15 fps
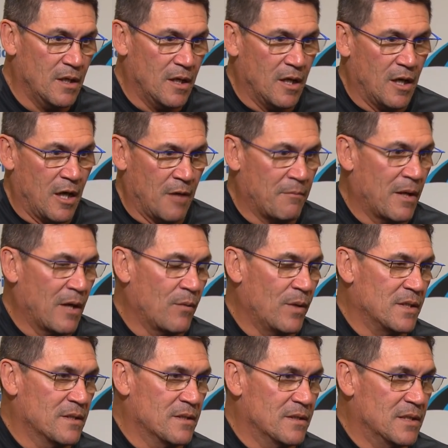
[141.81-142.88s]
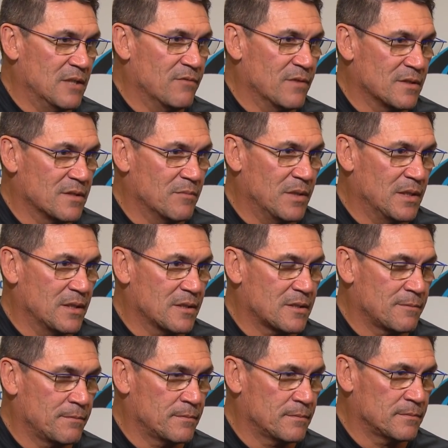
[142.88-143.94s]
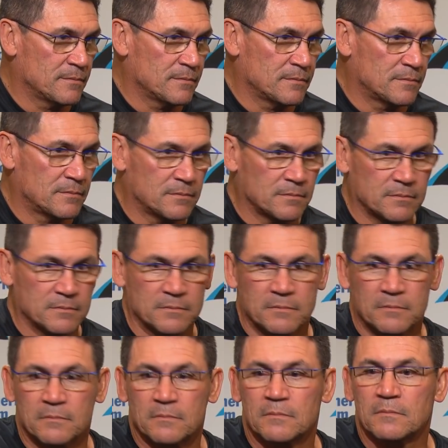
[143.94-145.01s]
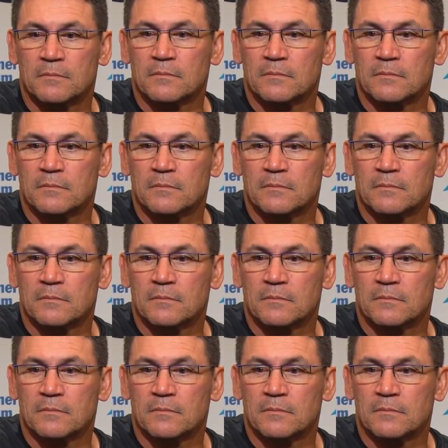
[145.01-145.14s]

on my way to the defensive meetings. Does